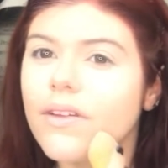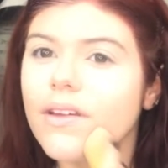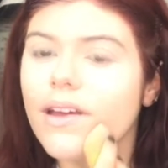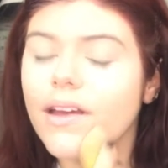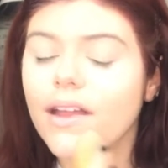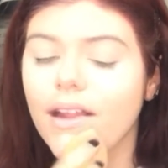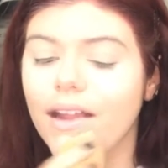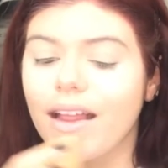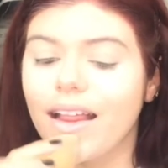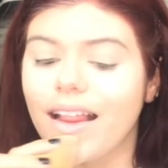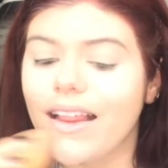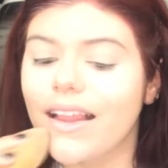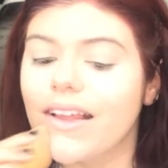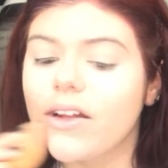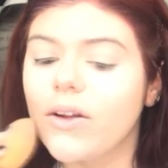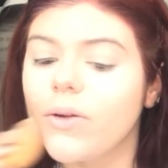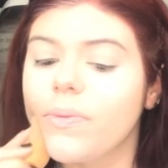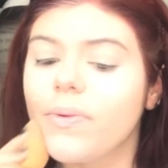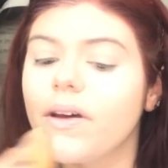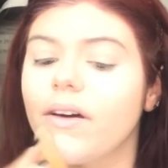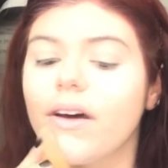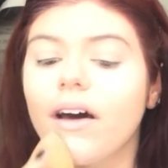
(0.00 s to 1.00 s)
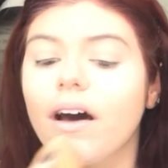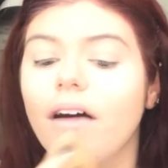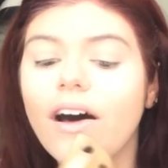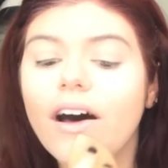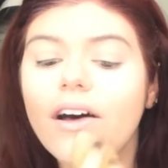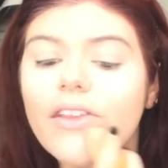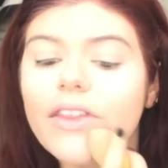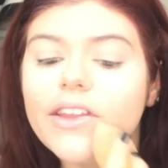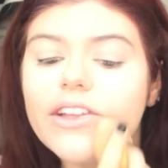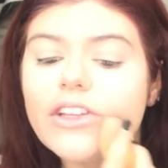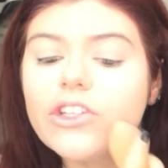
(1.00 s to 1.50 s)
and a little bit
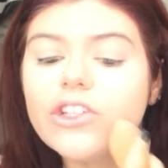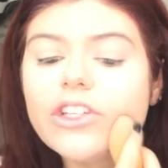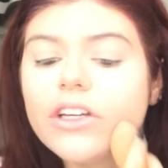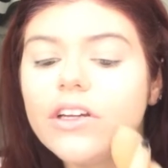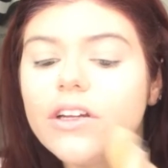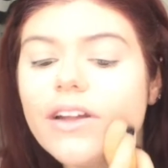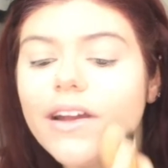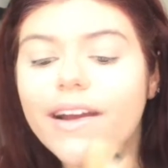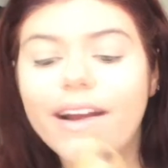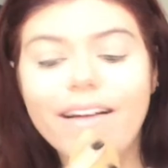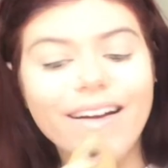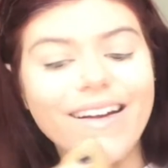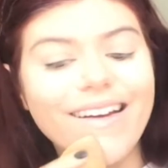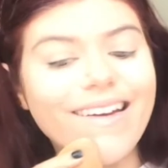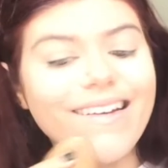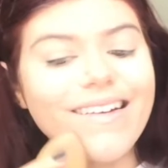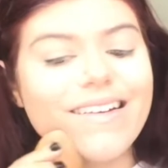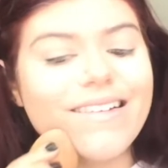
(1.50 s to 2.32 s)
on the chin area.